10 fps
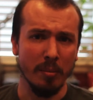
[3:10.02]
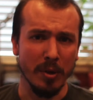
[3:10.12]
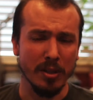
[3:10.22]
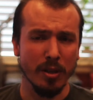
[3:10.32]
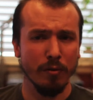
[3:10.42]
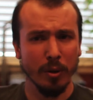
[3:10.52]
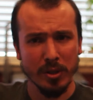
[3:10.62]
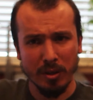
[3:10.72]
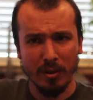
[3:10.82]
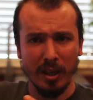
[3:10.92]
Instead of
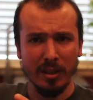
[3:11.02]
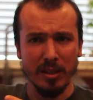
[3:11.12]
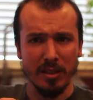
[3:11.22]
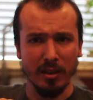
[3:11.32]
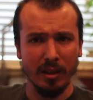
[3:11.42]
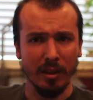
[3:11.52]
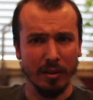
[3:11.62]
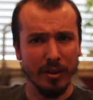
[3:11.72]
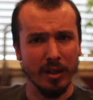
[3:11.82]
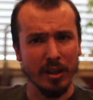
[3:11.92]
focusing on like these little
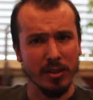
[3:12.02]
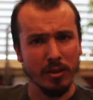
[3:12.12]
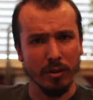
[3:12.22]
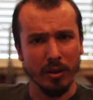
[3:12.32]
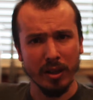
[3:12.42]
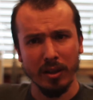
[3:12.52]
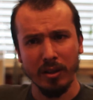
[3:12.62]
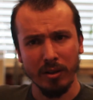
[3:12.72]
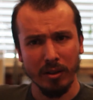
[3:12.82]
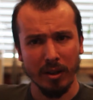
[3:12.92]
things, learning
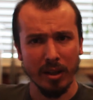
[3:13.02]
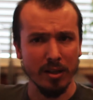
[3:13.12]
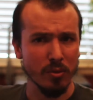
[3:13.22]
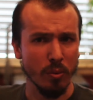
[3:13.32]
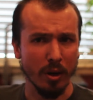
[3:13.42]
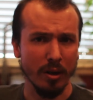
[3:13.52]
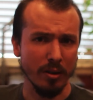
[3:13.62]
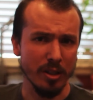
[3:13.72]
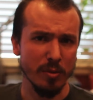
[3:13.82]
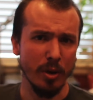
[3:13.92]
little things, working on
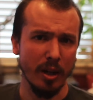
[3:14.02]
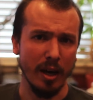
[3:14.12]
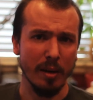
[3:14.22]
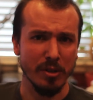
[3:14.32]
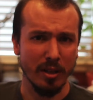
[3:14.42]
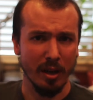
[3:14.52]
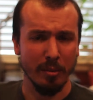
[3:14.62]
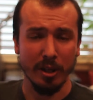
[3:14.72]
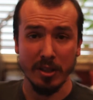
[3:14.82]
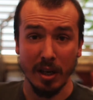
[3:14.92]
these small apps and
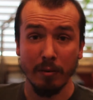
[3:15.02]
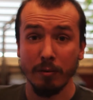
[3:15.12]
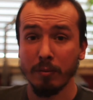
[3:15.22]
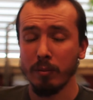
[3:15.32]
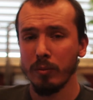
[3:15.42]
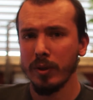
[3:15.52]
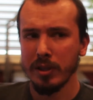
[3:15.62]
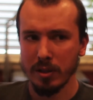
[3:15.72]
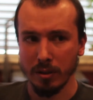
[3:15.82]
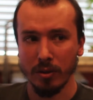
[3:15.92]
libraries, and I've
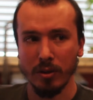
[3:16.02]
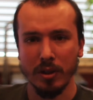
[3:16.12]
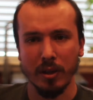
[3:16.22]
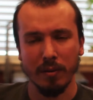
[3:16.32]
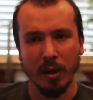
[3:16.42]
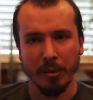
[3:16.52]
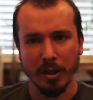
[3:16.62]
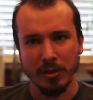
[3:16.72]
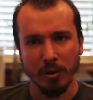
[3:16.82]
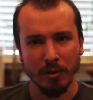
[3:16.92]
released a good deal of
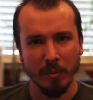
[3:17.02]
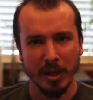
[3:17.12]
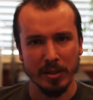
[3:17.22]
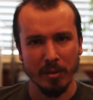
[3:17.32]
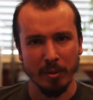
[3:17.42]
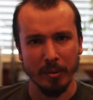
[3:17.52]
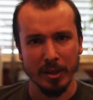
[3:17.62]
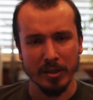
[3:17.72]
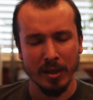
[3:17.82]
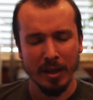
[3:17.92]
libraries over the past couple of
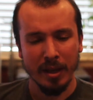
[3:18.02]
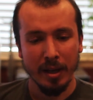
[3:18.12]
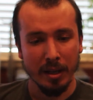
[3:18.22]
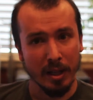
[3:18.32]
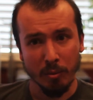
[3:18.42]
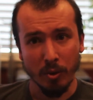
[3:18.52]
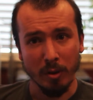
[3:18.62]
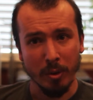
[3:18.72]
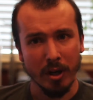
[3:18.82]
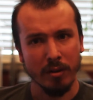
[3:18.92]
months that I'm really
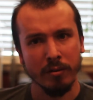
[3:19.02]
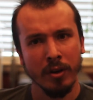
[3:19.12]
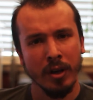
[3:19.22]
proud of.